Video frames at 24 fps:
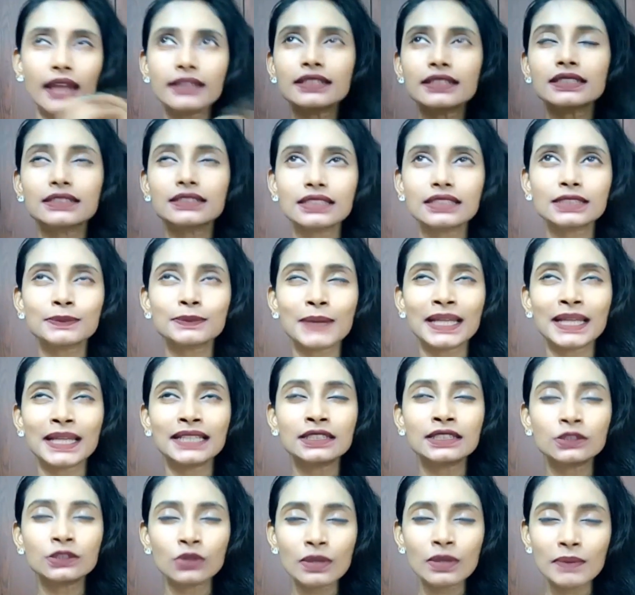And the smell
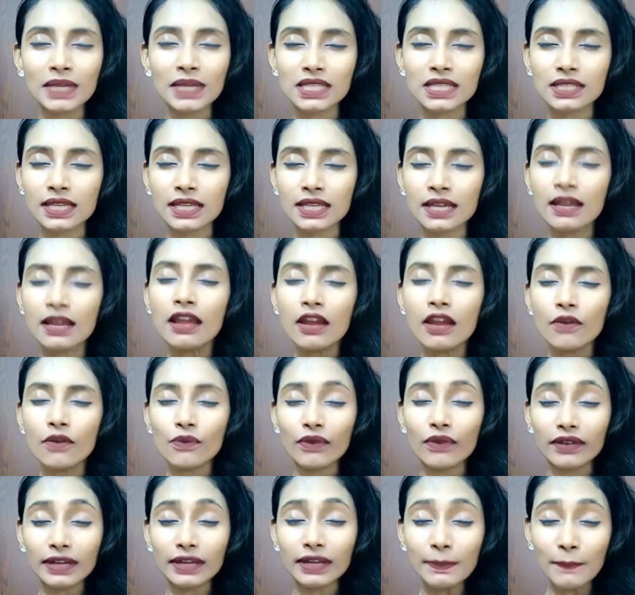is so amazing.
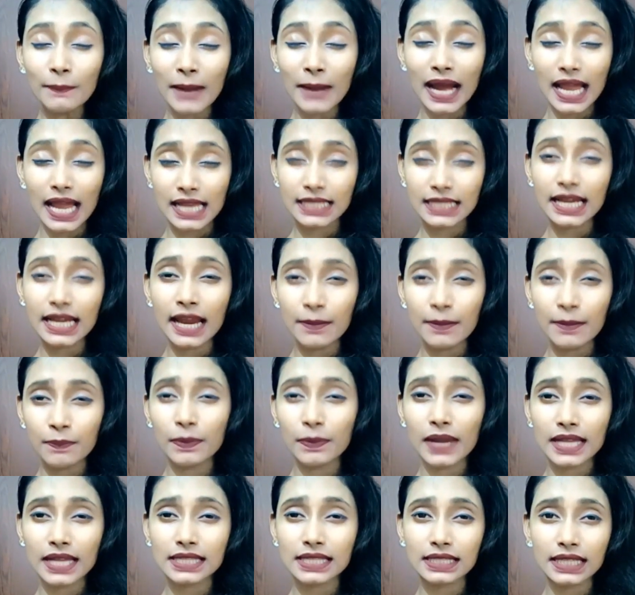Very mild and
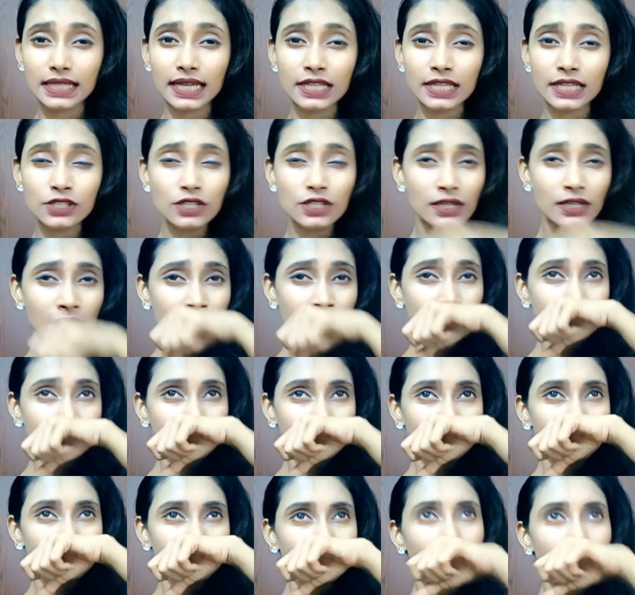pleasant
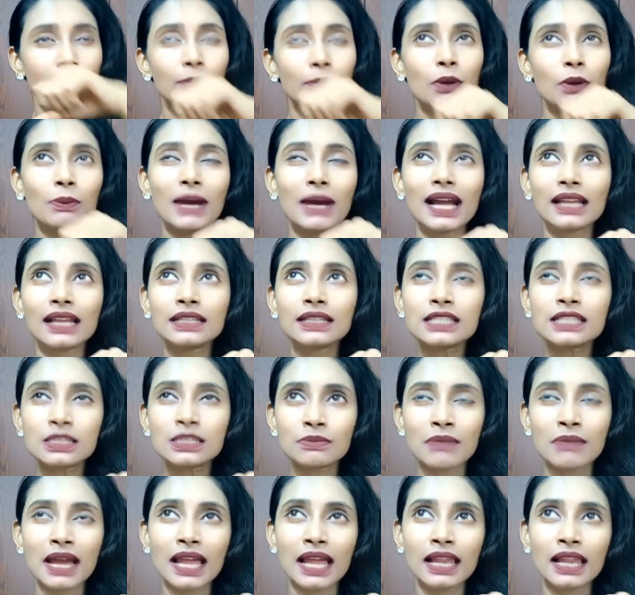chamomile
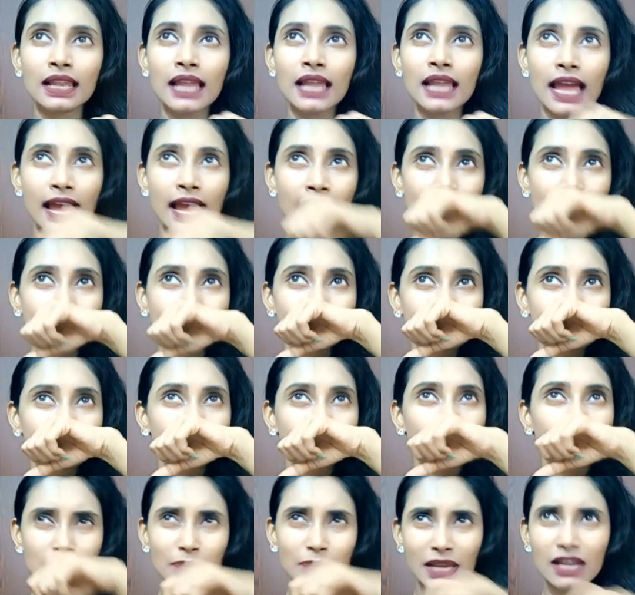smell, and
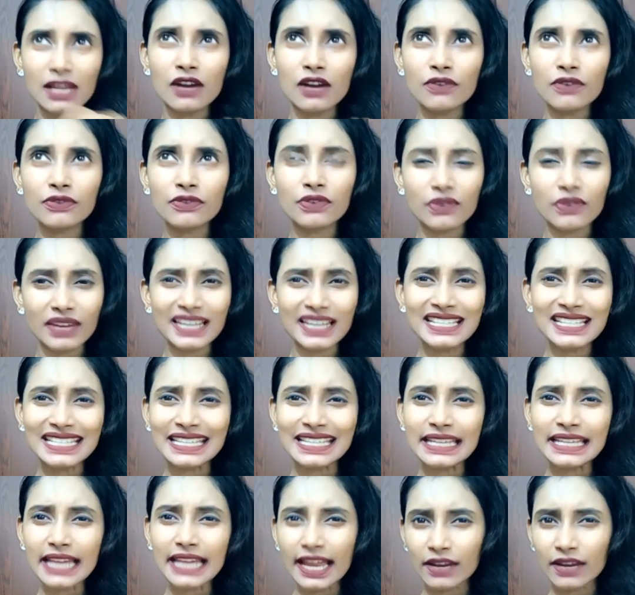the smell of green
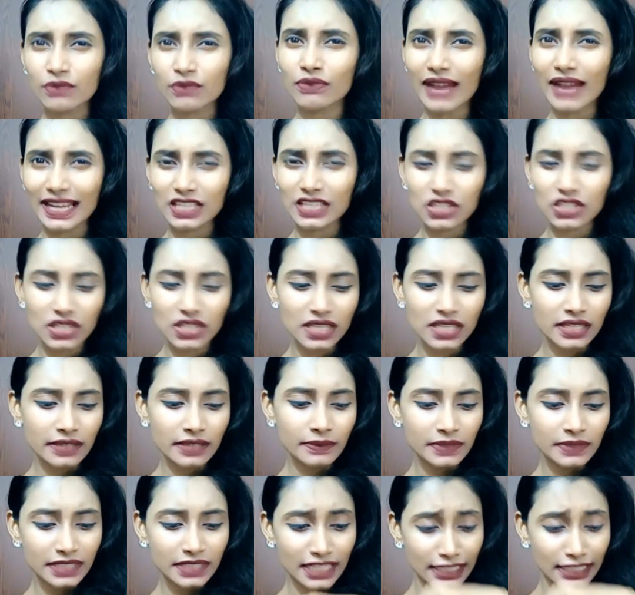tea and white tea.
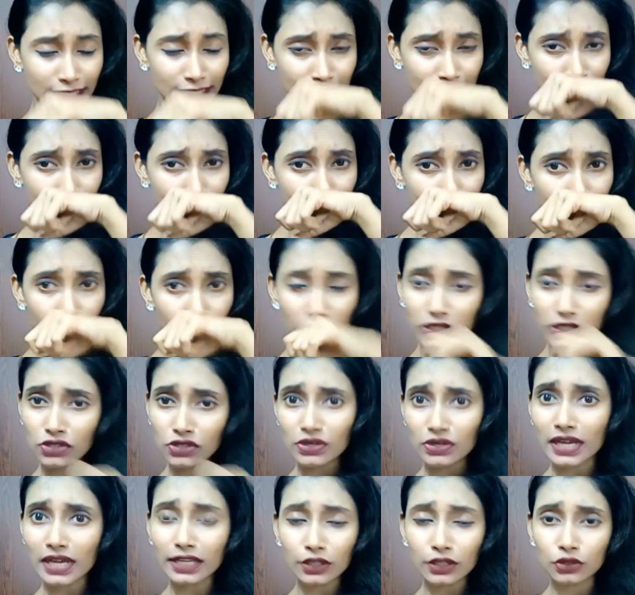Yes,
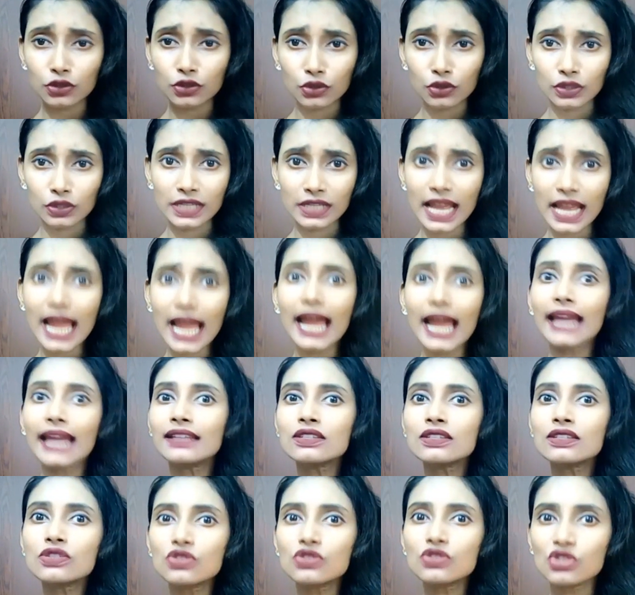it's really good.
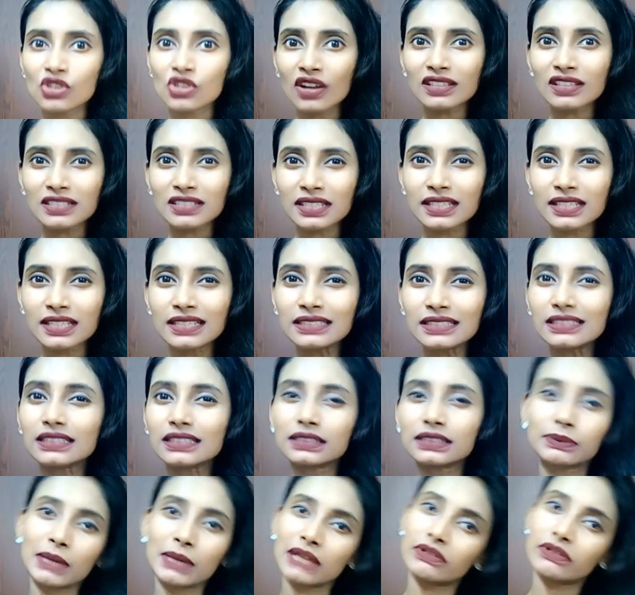And do not think
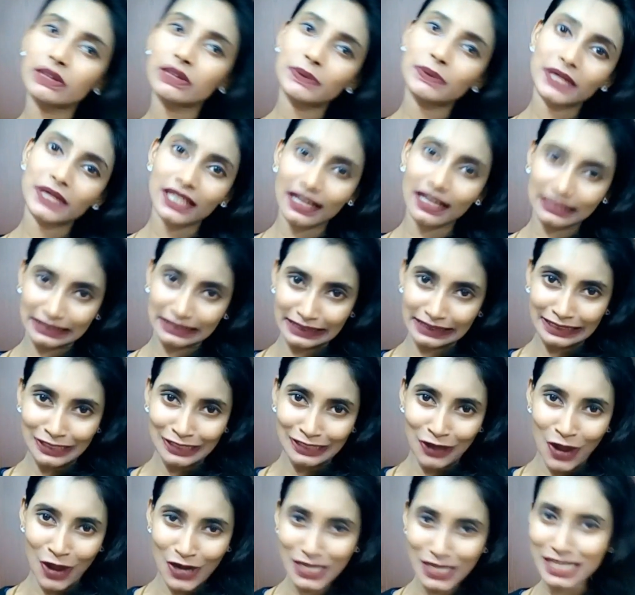the smell will be
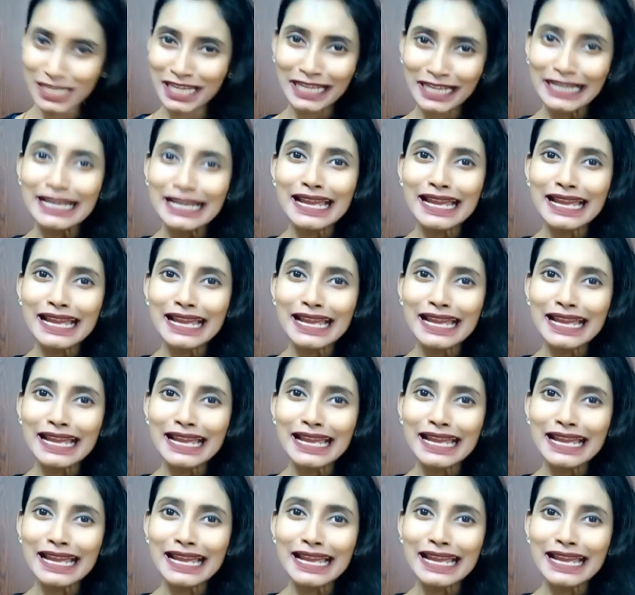lasting long.